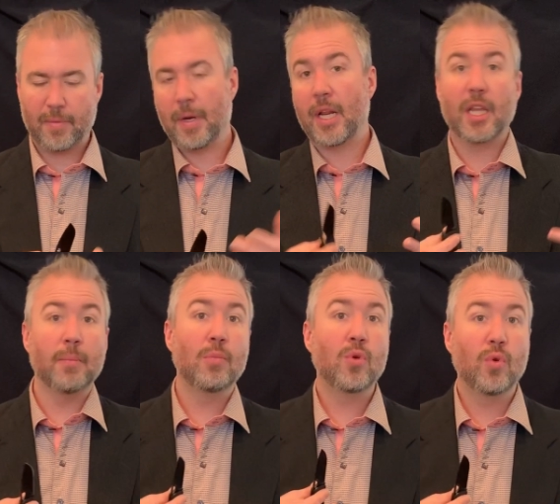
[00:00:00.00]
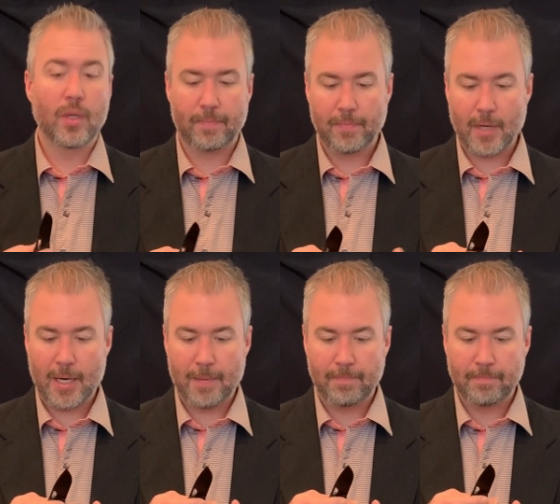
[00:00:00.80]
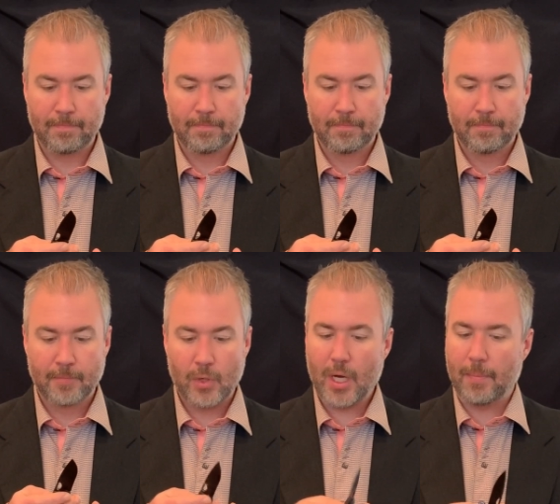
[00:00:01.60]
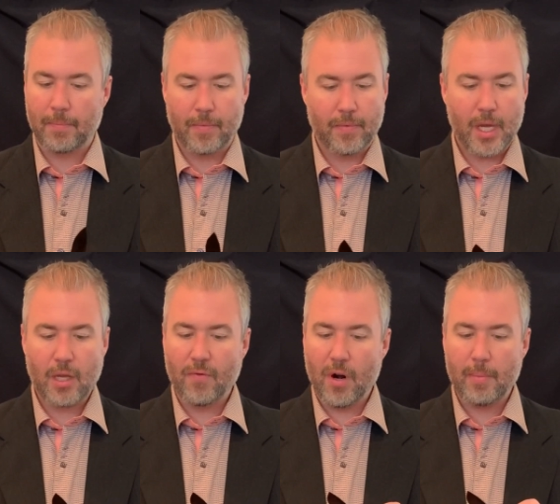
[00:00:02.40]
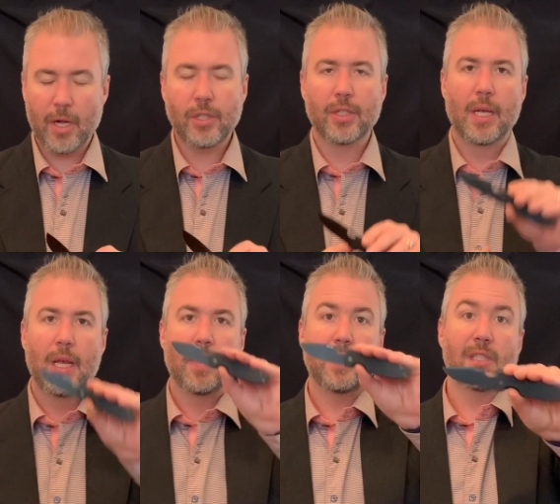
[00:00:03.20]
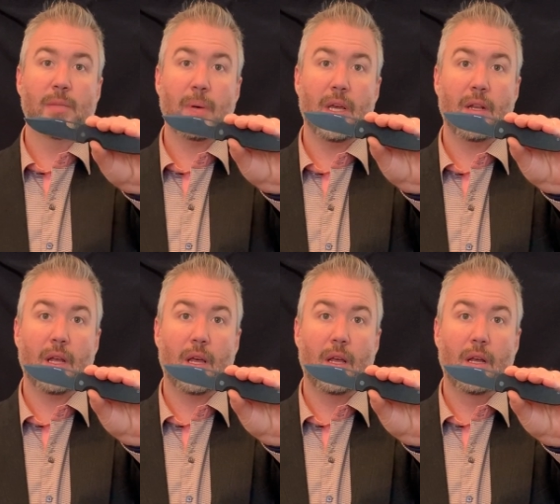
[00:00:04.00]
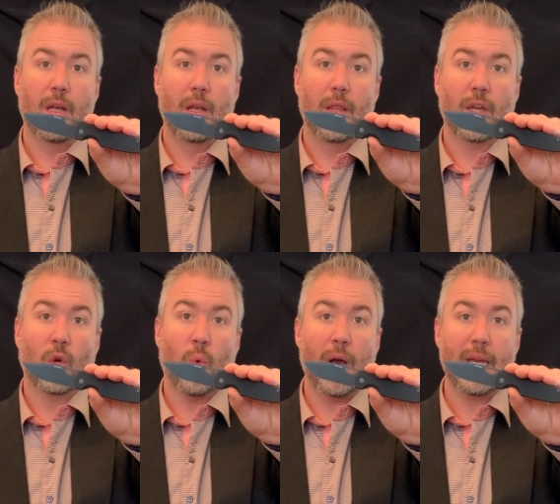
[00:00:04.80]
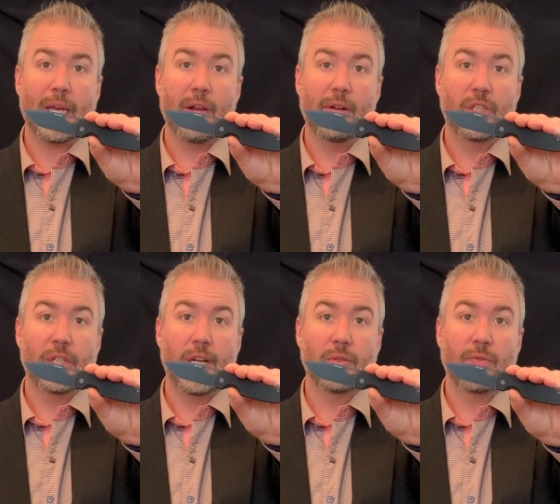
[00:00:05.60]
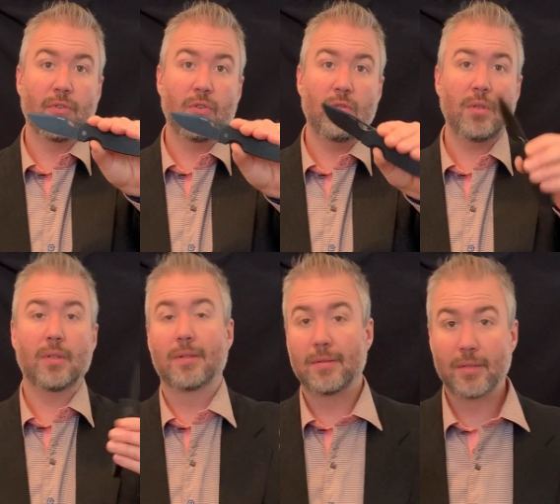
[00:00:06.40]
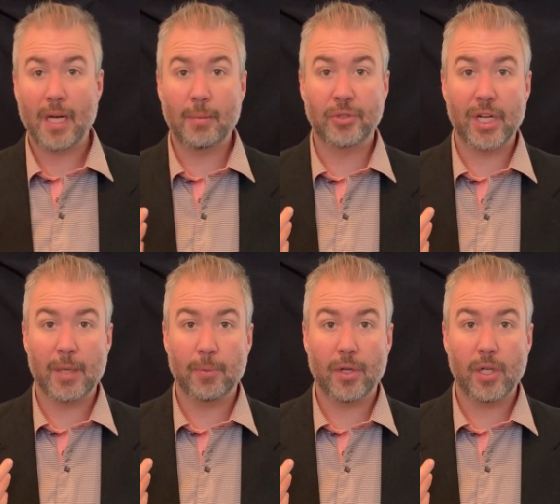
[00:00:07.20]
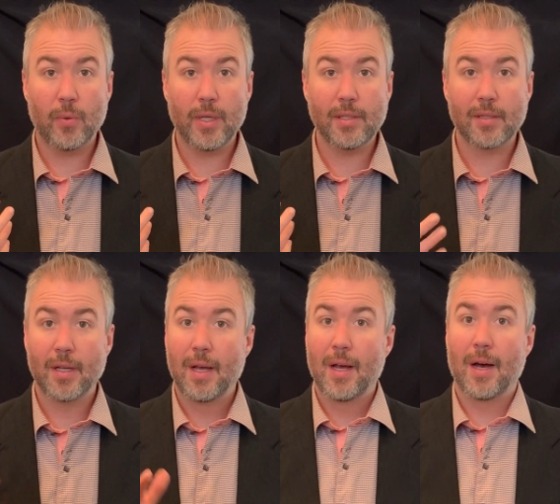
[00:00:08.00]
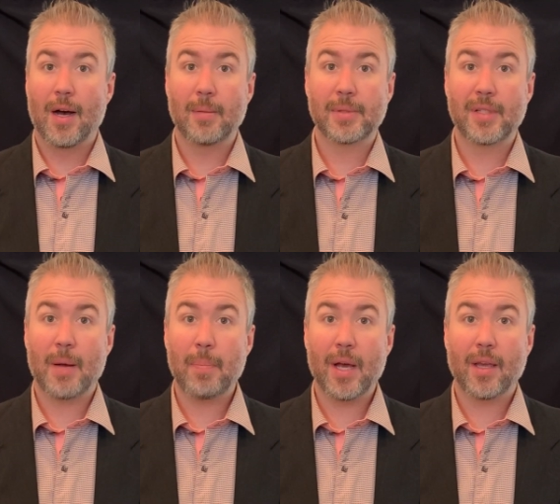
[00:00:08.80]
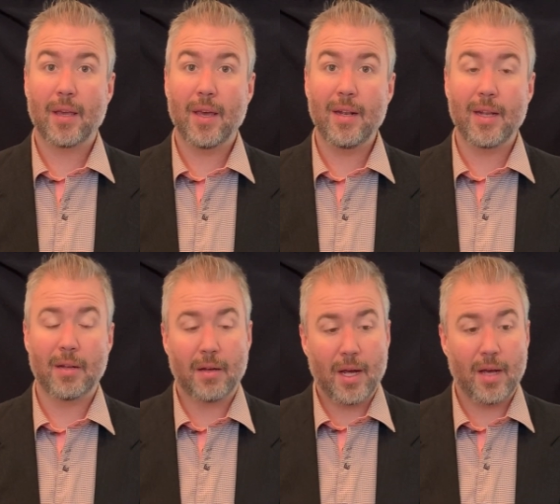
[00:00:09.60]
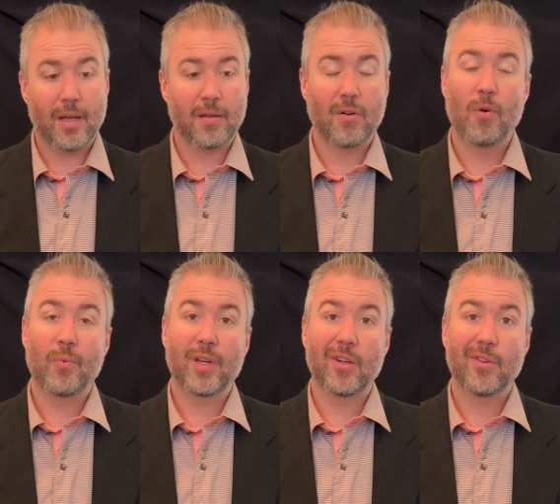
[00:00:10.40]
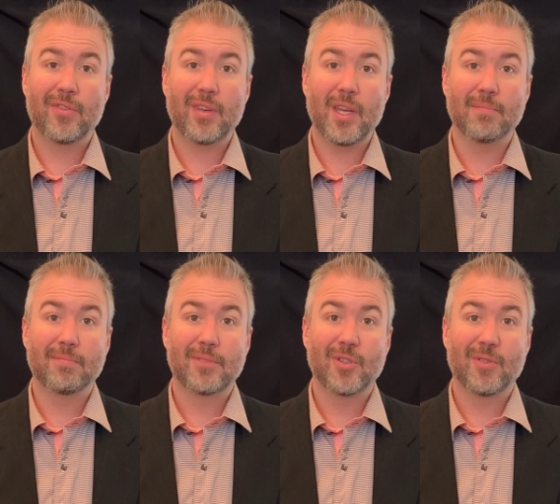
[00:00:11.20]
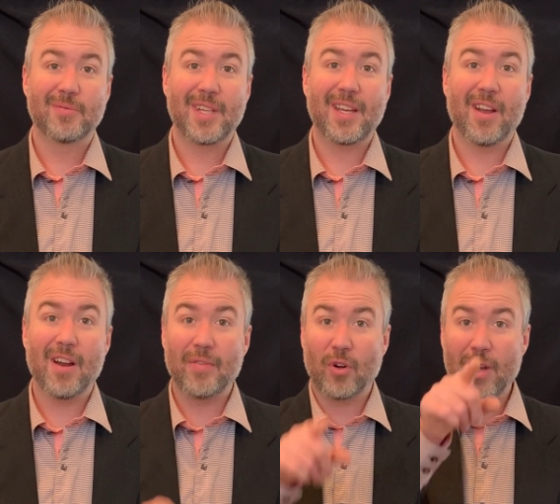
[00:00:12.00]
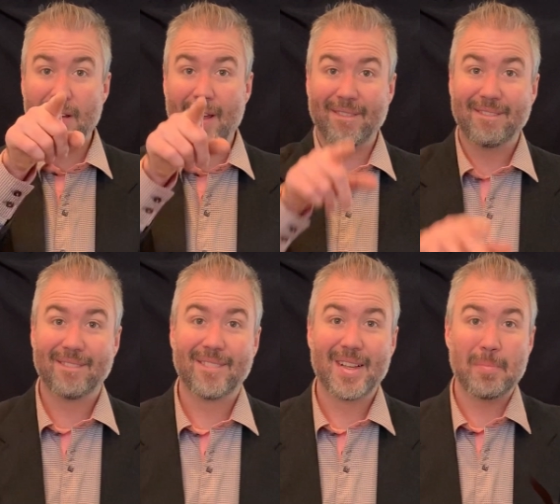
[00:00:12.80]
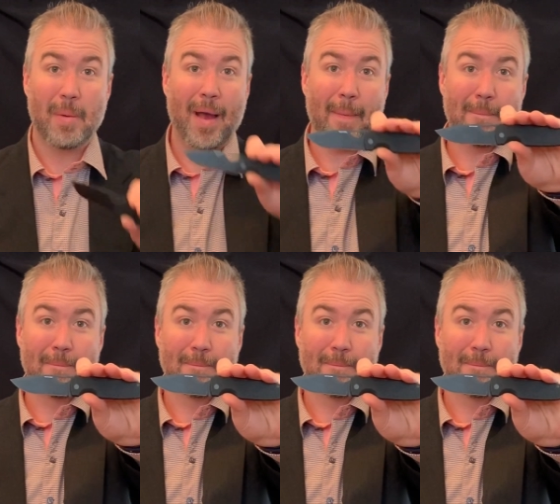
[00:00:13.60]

depending on the mood. So yeah, thank you very much. This has been the Quiet Carry Chase review. I'm Jacob Lundquist. Stop back again, and I hope we can do this again. So take care. Have a great day. Bye-bye.